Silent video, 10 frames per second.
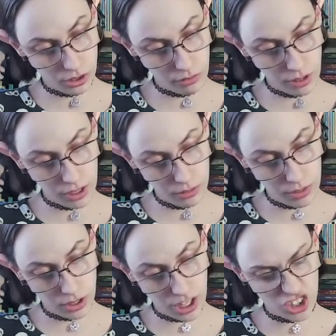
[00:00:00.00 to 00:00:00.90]

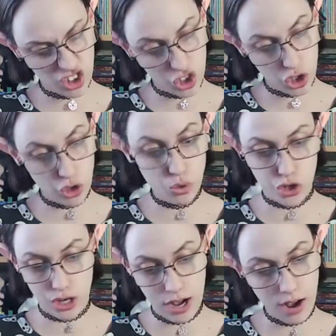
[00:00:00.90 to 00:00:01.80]
alignment,
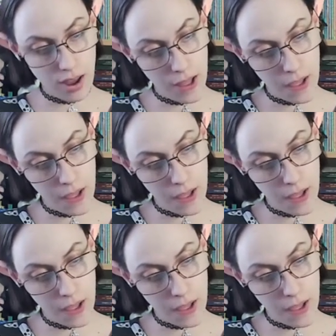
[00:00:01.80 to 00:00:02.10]
execution.